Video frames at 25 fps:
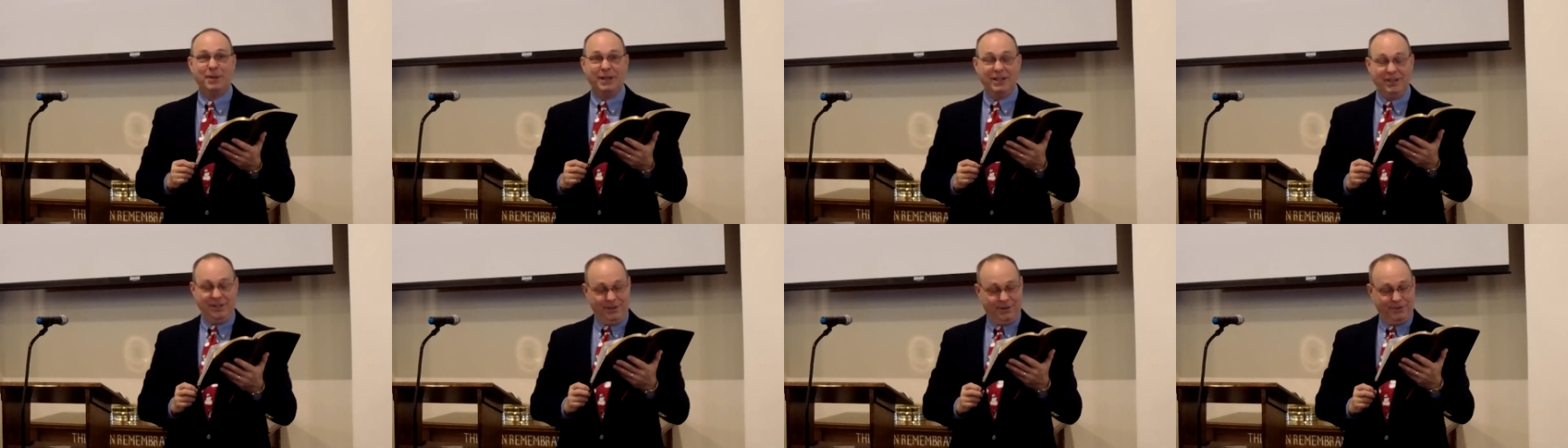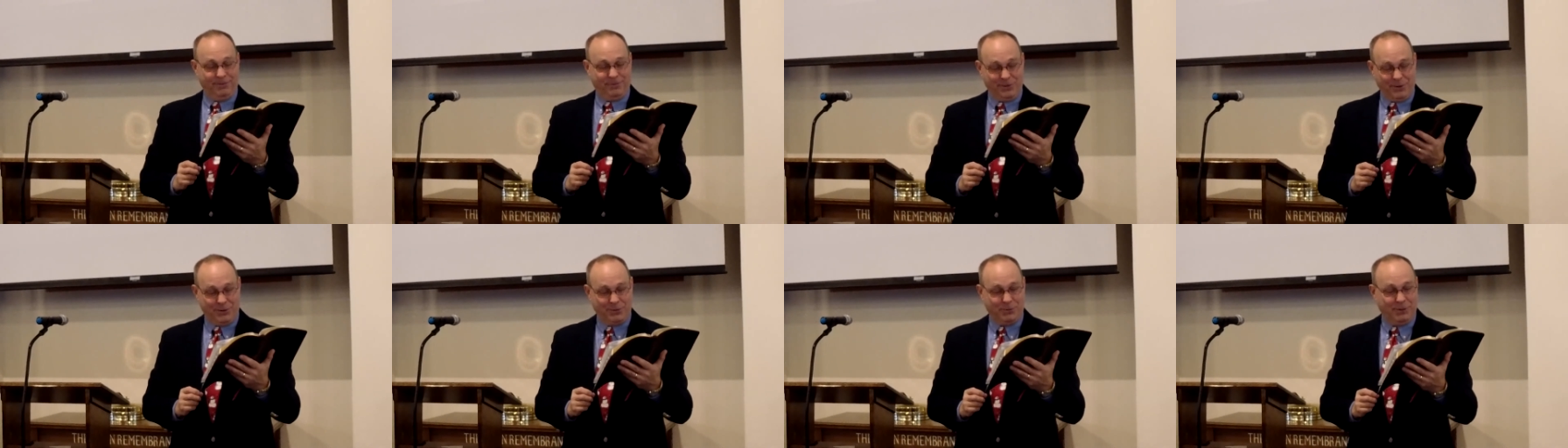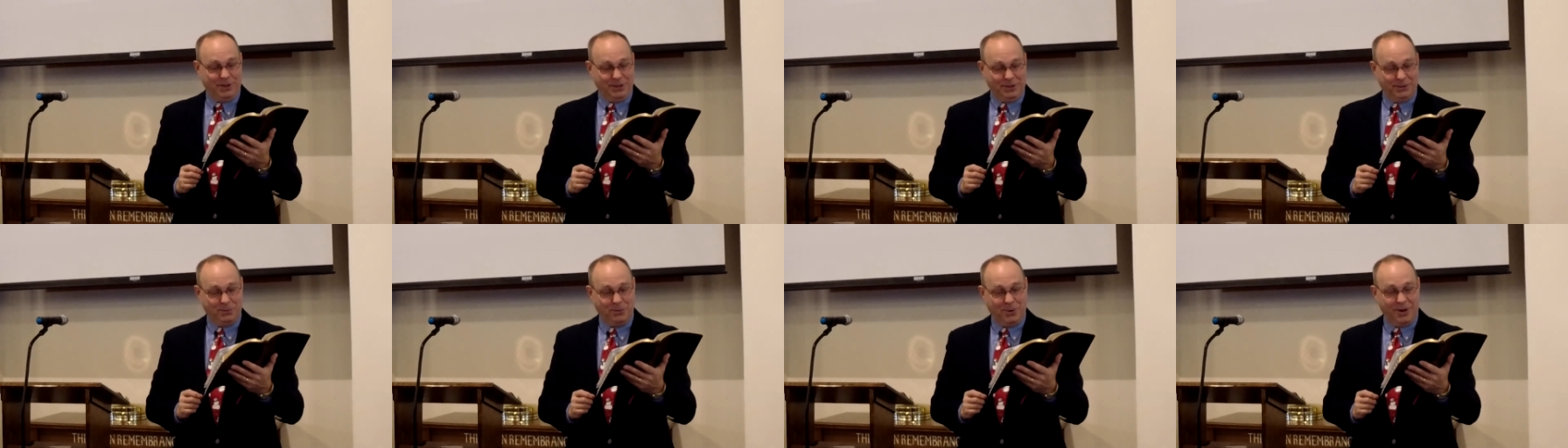been here for
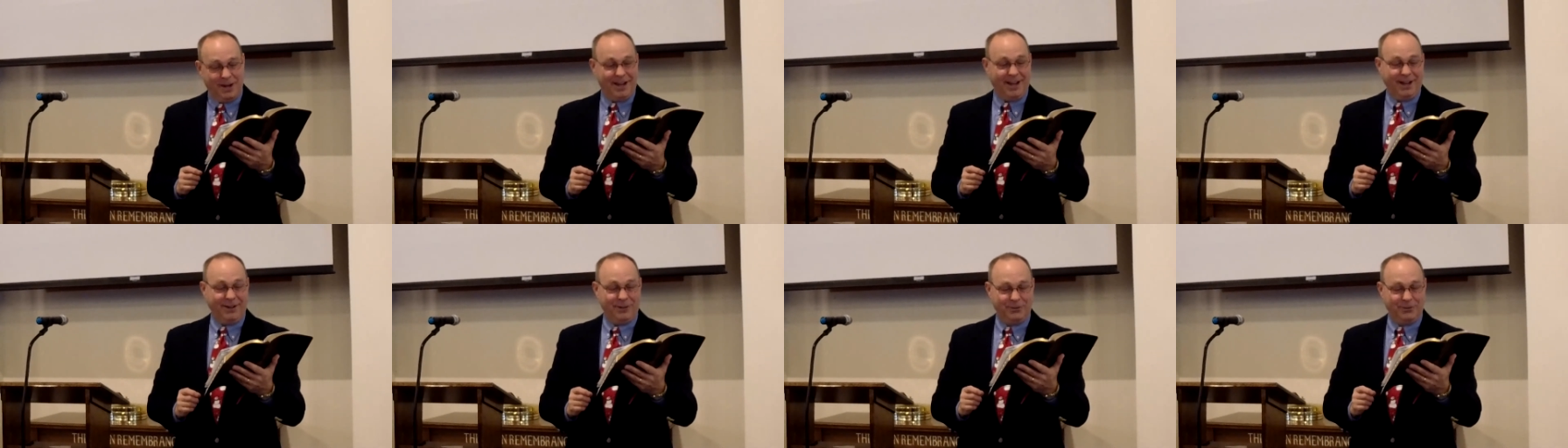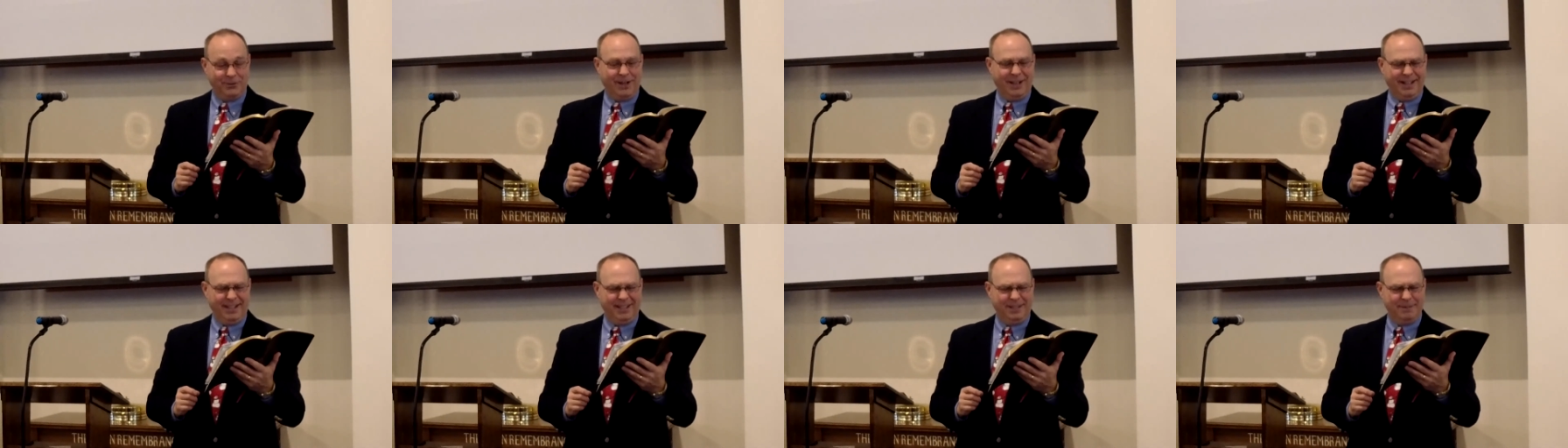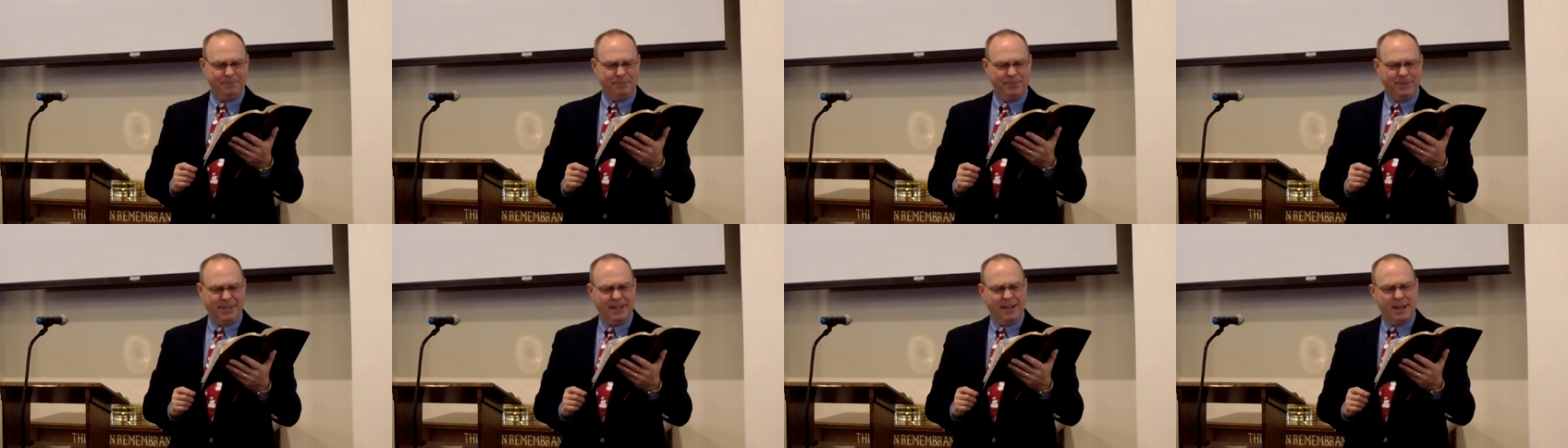quite a while, right?
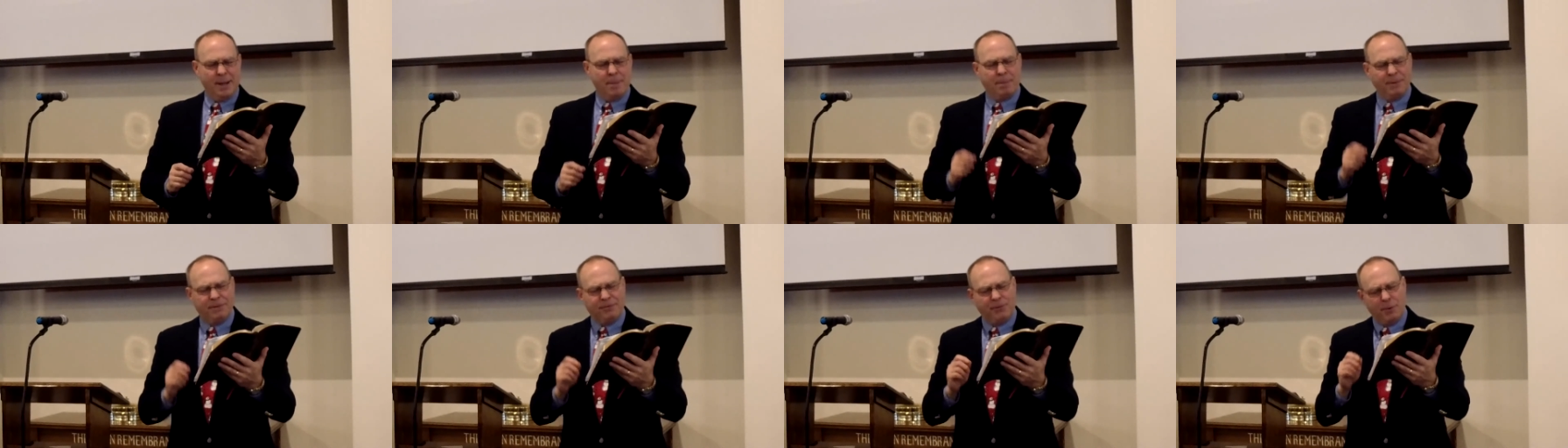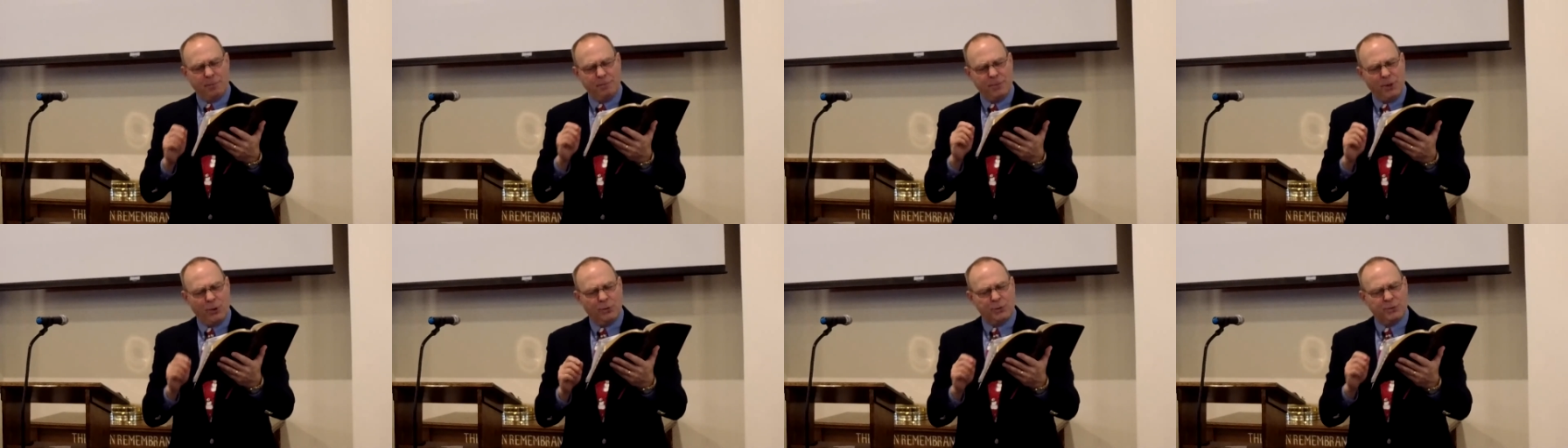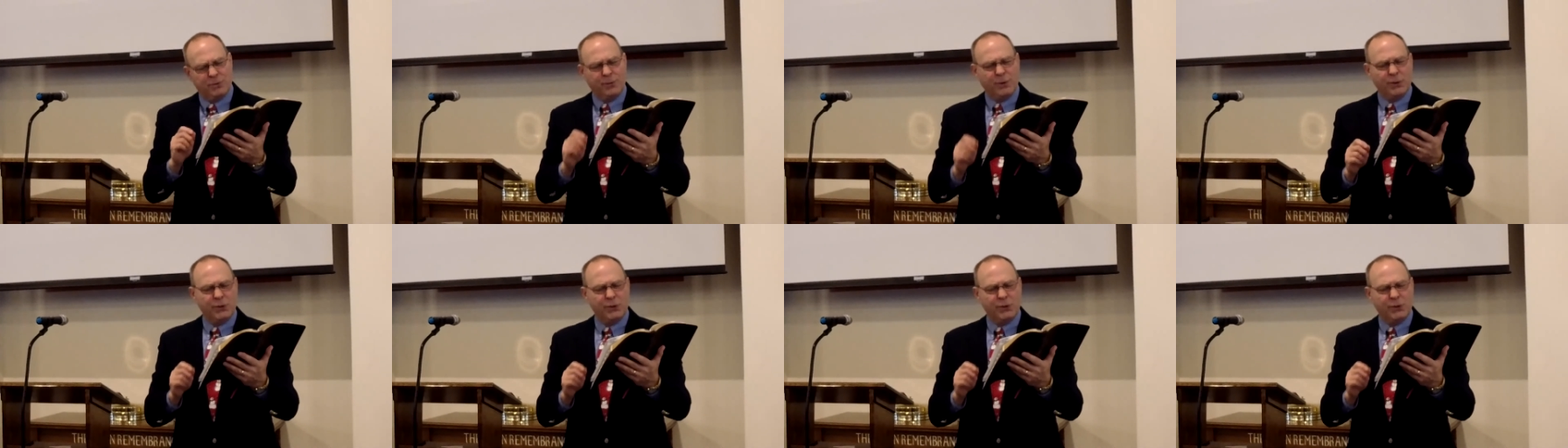But from those